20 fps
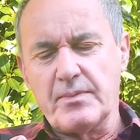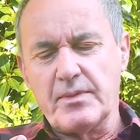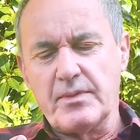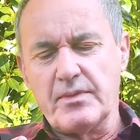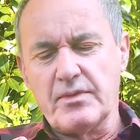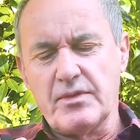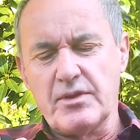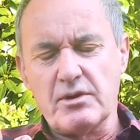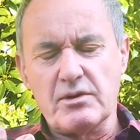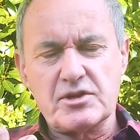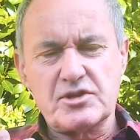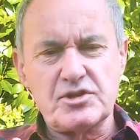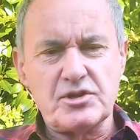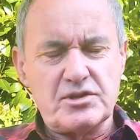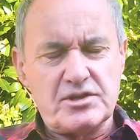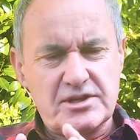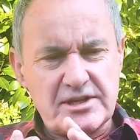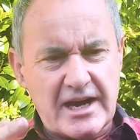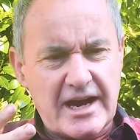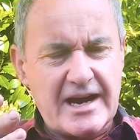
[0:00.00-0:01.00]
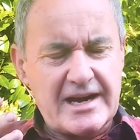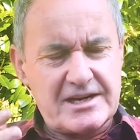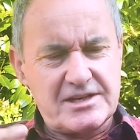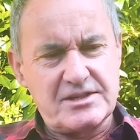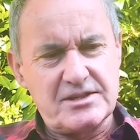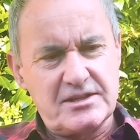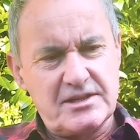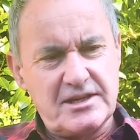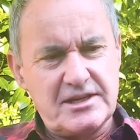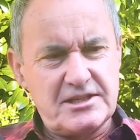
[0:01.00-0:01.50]
there are certain targets
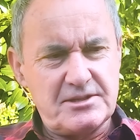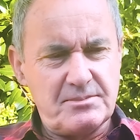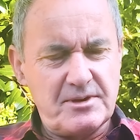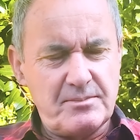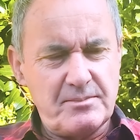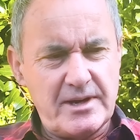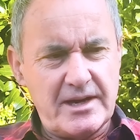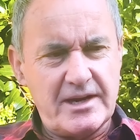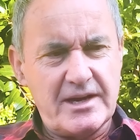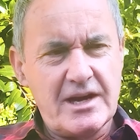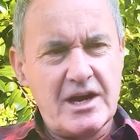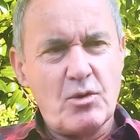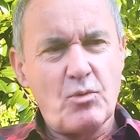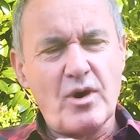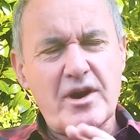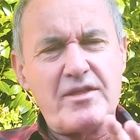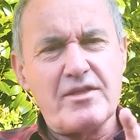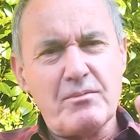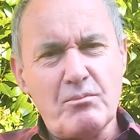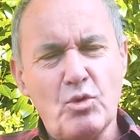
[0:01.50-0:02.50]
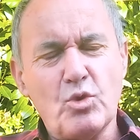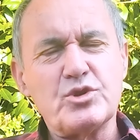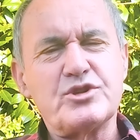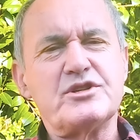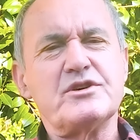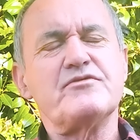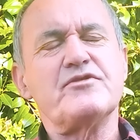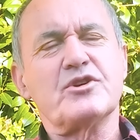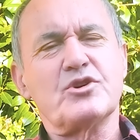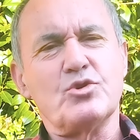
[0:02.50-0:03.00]
that need to be met. One of the more
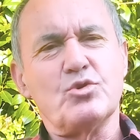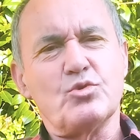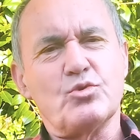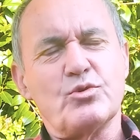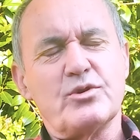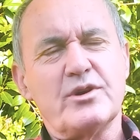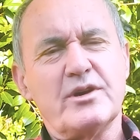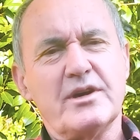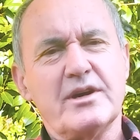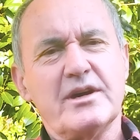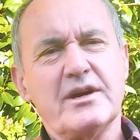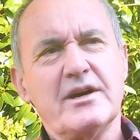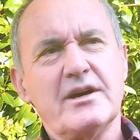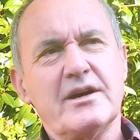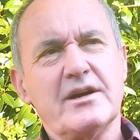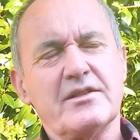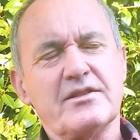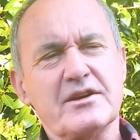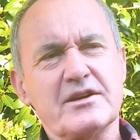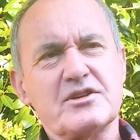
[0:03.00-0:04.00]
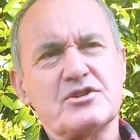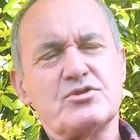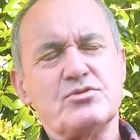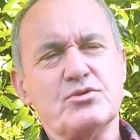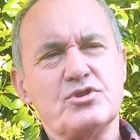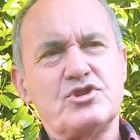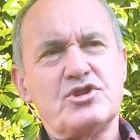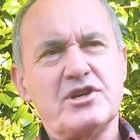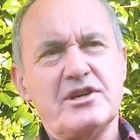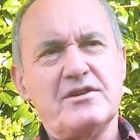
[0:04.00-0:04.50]
difficult things to
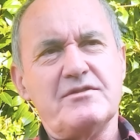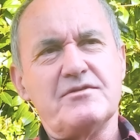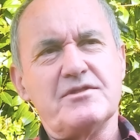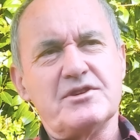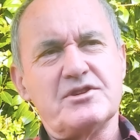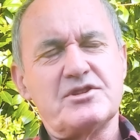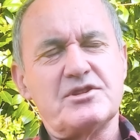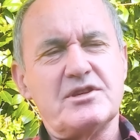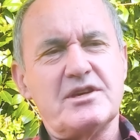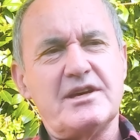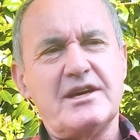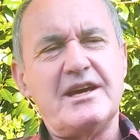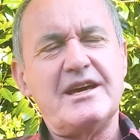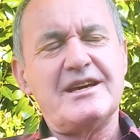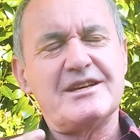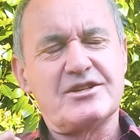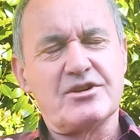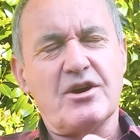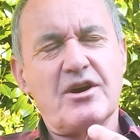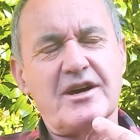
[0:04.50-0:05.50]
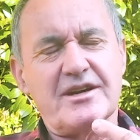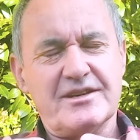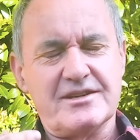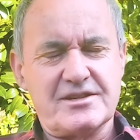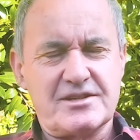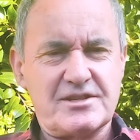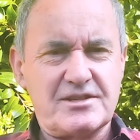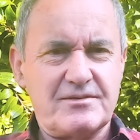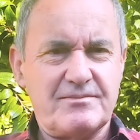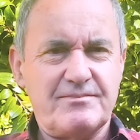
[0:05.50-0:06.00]
achieve is air
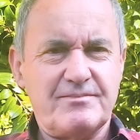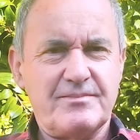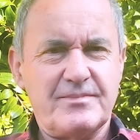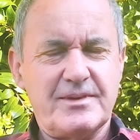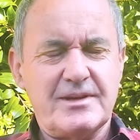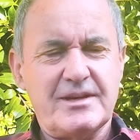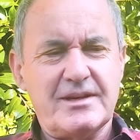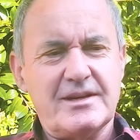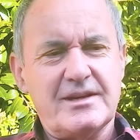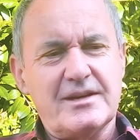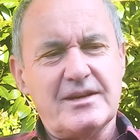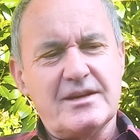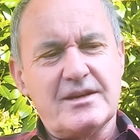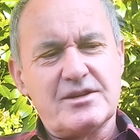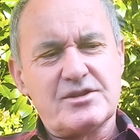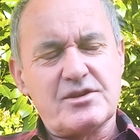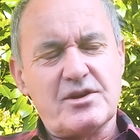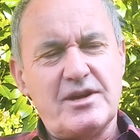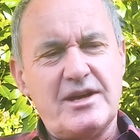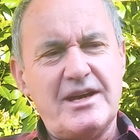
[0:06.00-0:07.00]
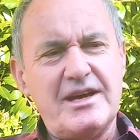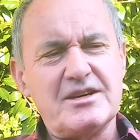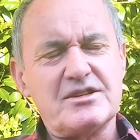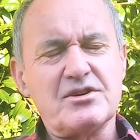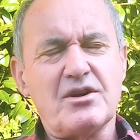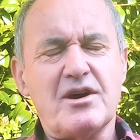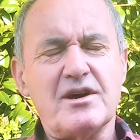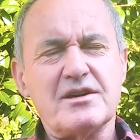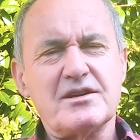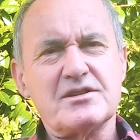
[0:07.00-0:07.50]
tightness. So air
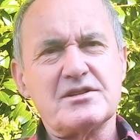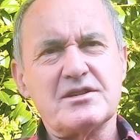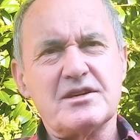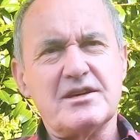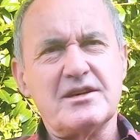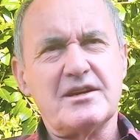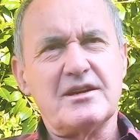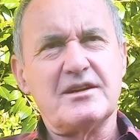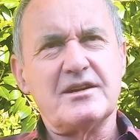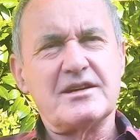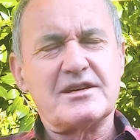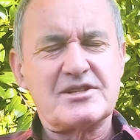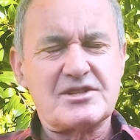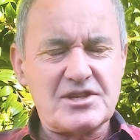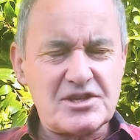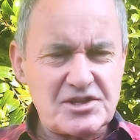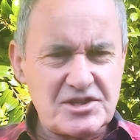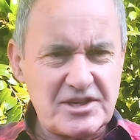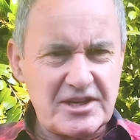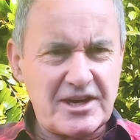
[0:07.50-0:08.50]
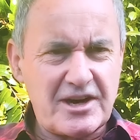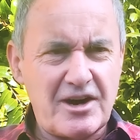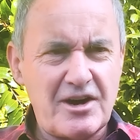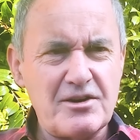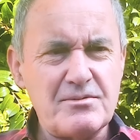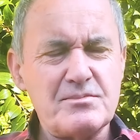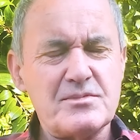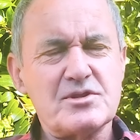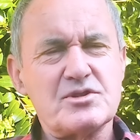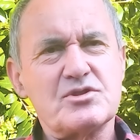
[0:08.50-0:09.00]
tightness in an existing
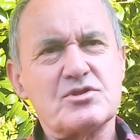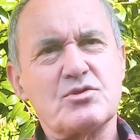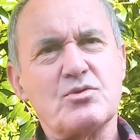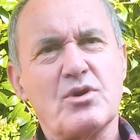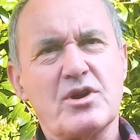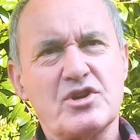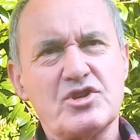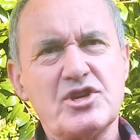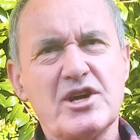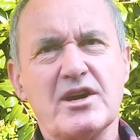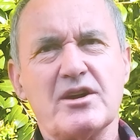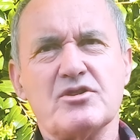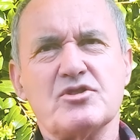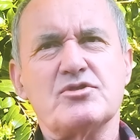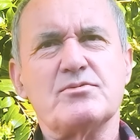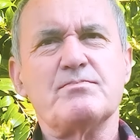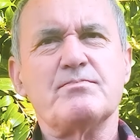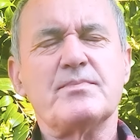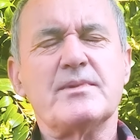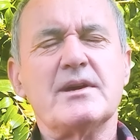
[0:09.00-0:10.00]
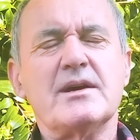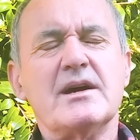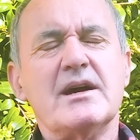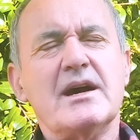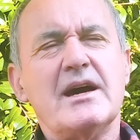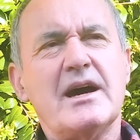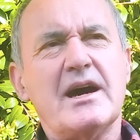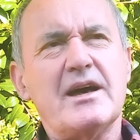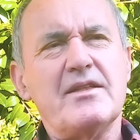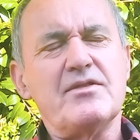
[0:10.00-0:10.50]
home is quite a challenge.
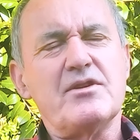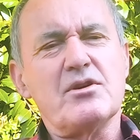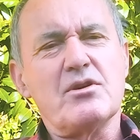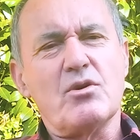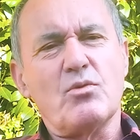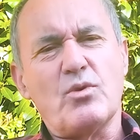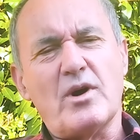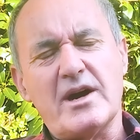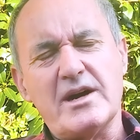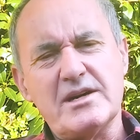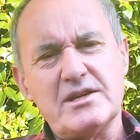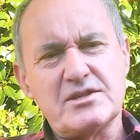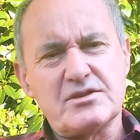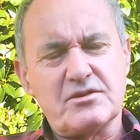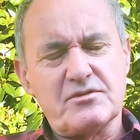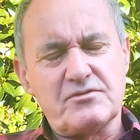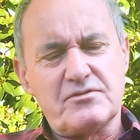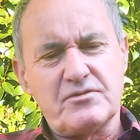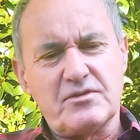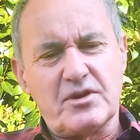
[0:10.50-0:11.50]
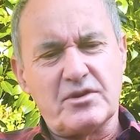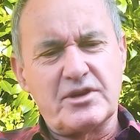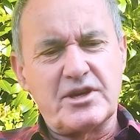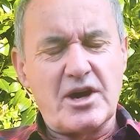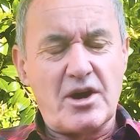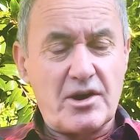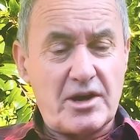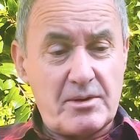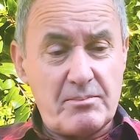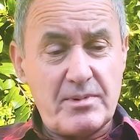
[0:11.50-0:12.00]
And there are ways of
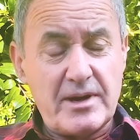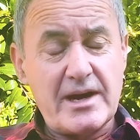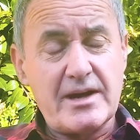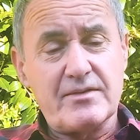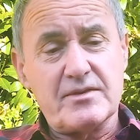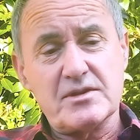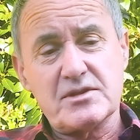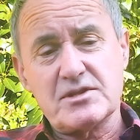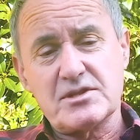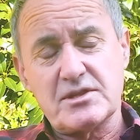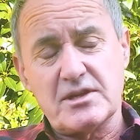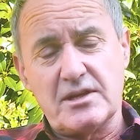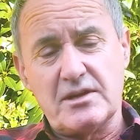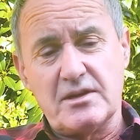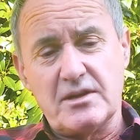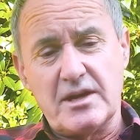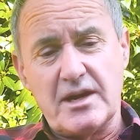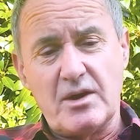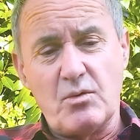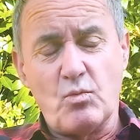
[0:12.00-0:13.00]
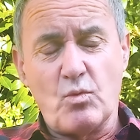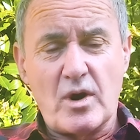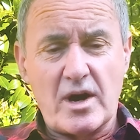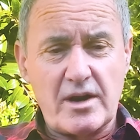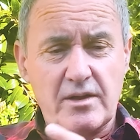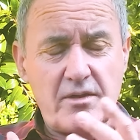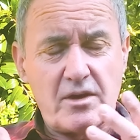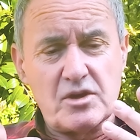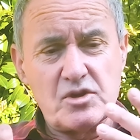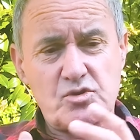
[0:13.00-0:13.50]
going about this, and one
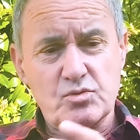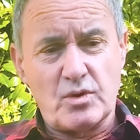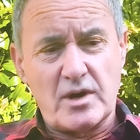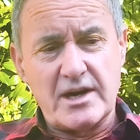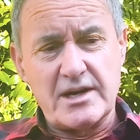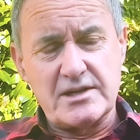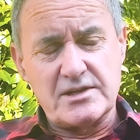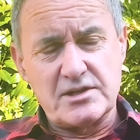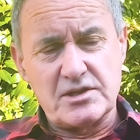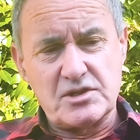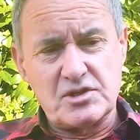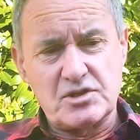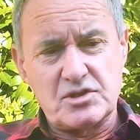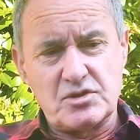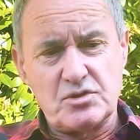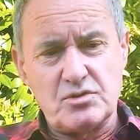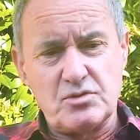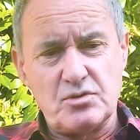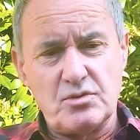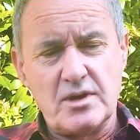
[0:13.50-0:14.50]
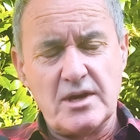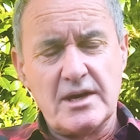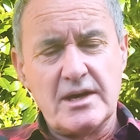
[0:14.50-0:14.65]
of those ways is to